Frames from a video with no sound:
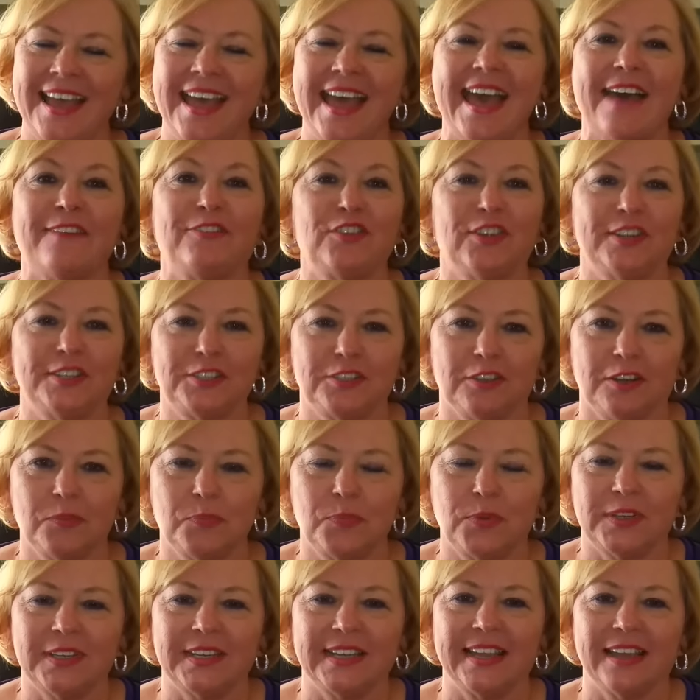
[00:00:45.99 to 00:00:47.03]
After I started
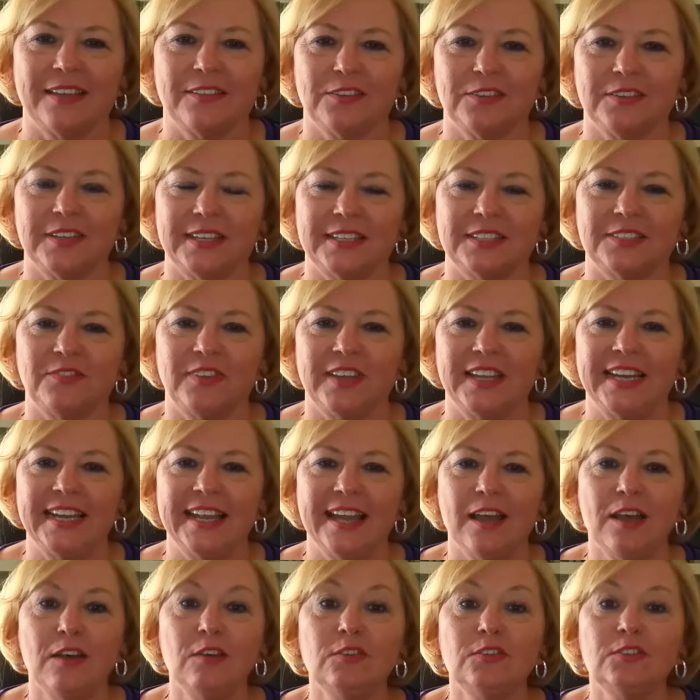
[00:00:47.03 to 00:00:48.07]
putting together these
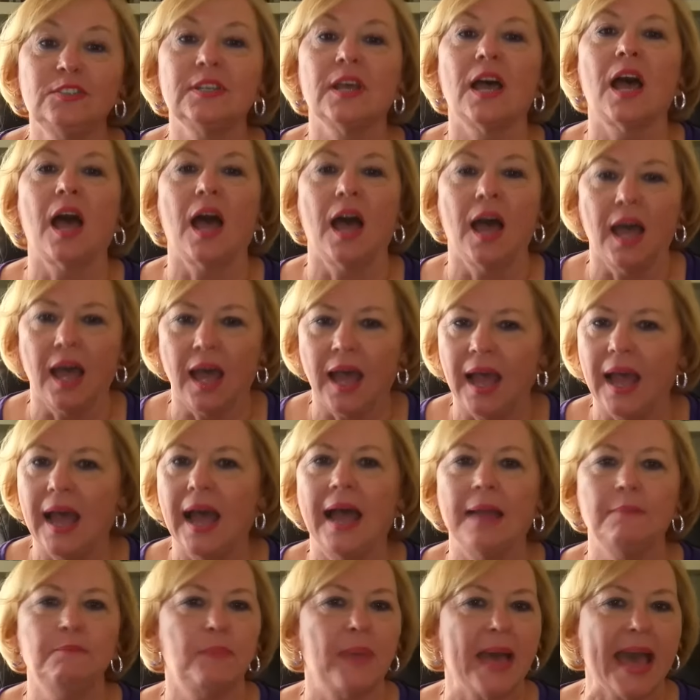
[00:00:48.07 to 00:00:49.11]
videos,
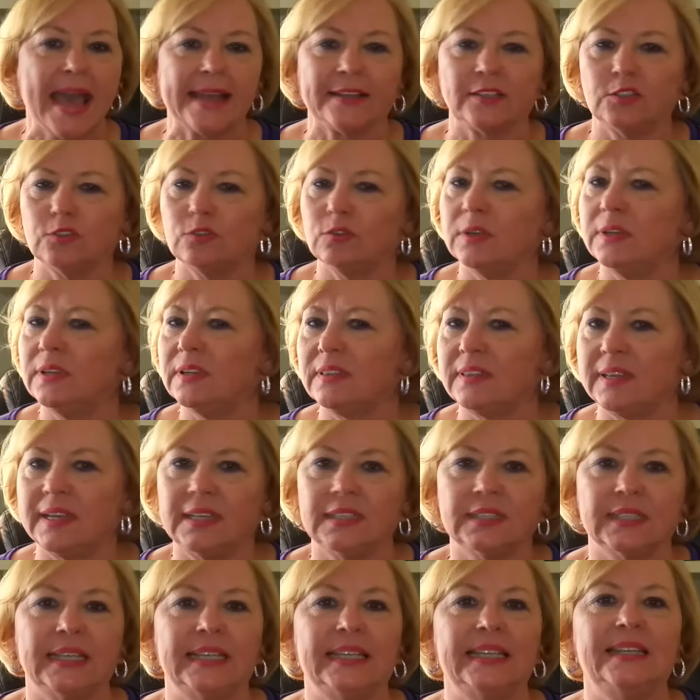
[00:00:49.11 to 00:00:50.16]
I'm back doing the
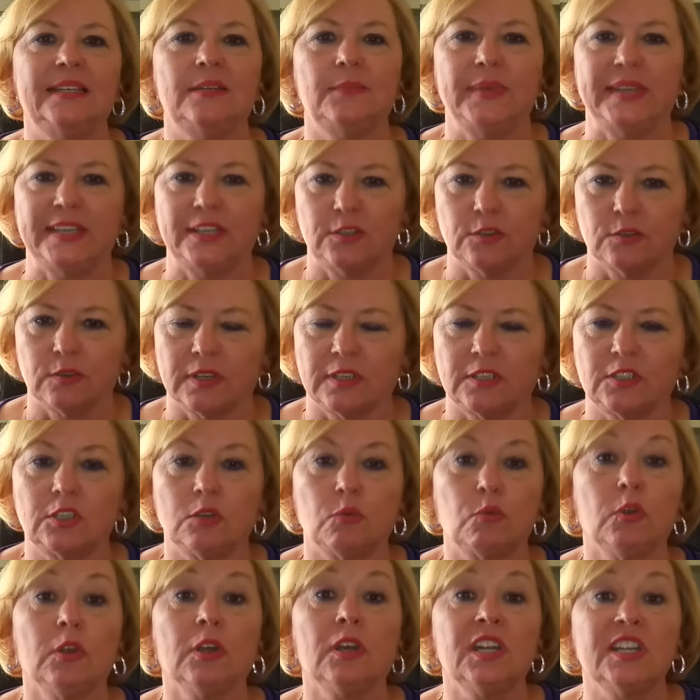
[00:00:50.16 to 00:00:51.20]
things I need to be doing. So
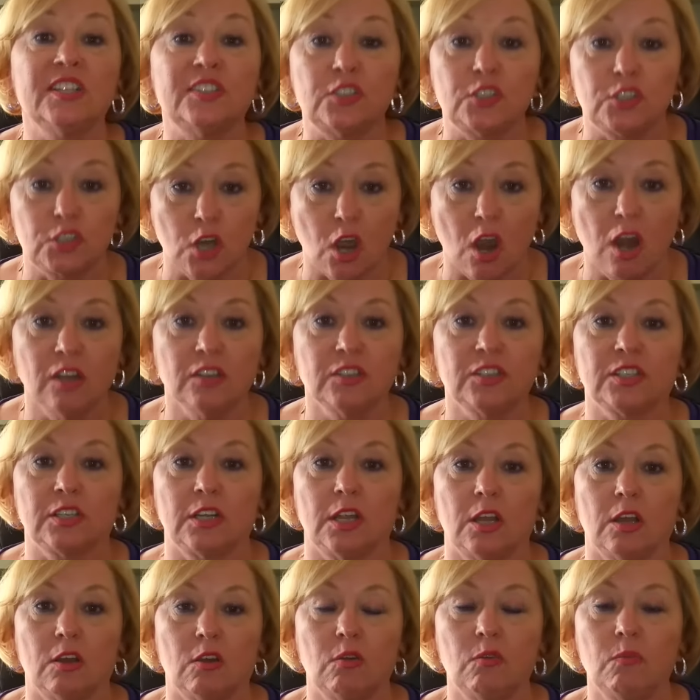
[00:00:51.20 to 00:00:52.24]
we're going to start
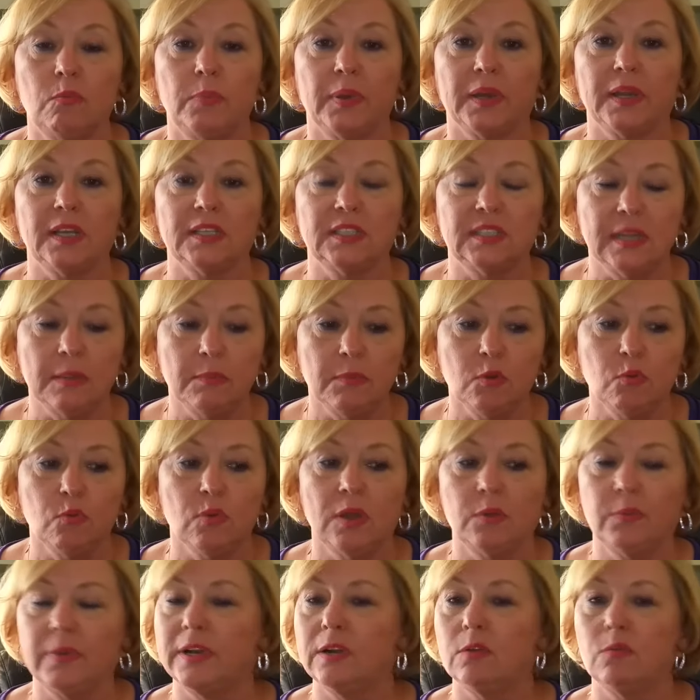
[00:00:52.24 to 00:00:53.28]
slow because number
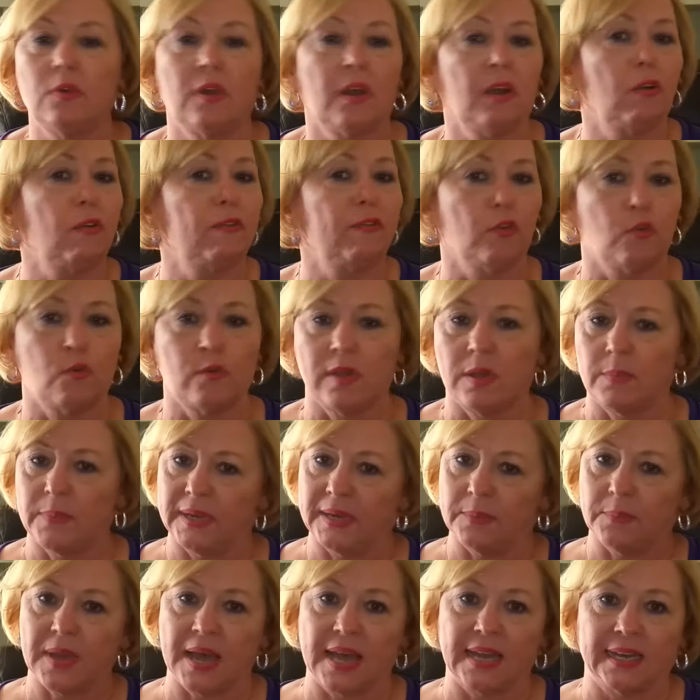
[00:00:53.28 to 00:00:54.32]
one, we don't want to overwhelm
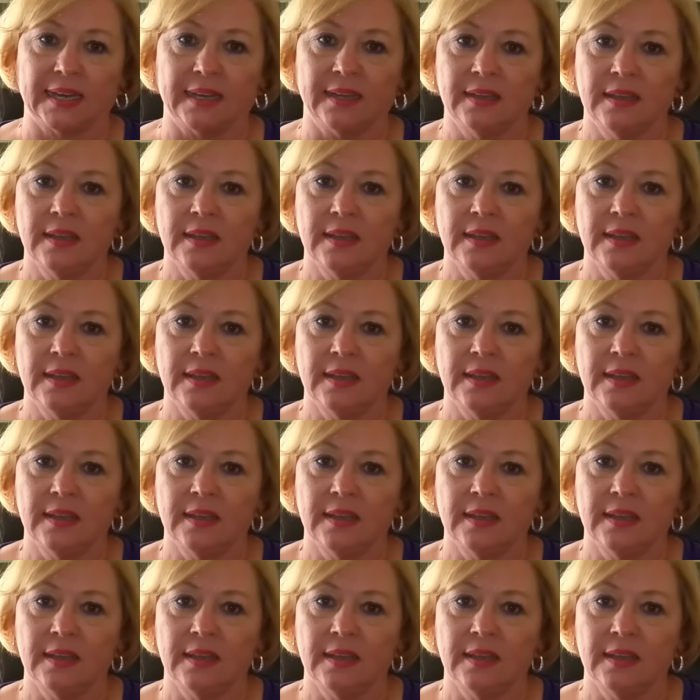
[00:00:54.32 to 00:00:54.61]
anybody.